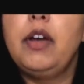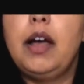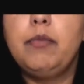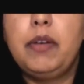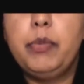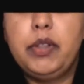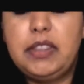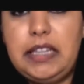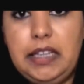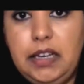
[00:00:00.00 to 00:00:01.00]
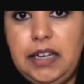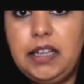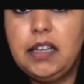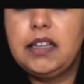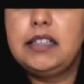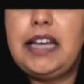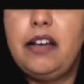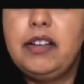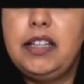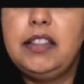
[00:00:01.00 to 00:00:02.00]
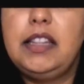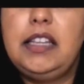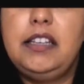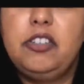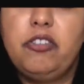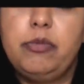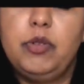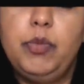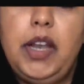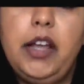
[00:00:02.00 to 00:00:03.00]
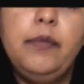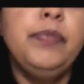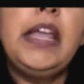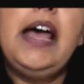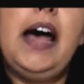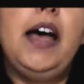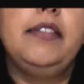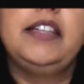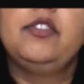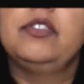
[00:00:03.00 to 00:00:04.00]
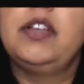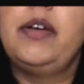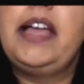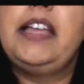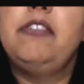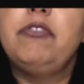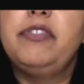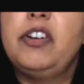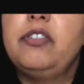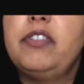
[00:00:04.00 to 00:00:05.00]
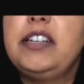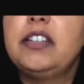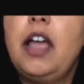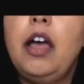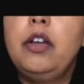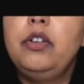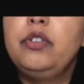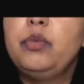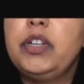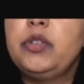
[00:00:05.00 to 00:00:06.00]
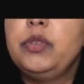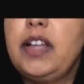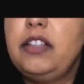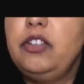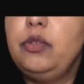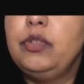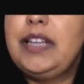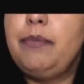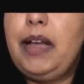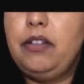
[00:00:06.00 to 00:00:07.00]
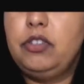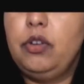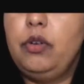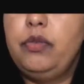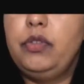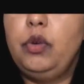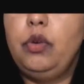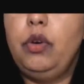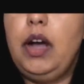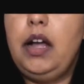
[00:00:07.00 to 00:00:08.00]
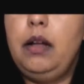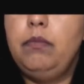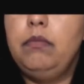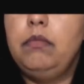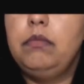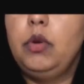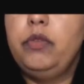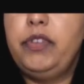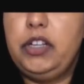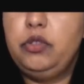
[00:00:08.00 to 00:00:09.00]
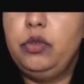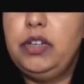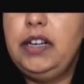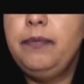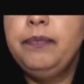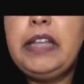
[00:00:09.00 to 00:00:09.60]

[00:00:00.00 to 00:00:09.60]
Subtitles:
I put the link down in the description below. There's also a refer a friend code which will get you £10 off your first order.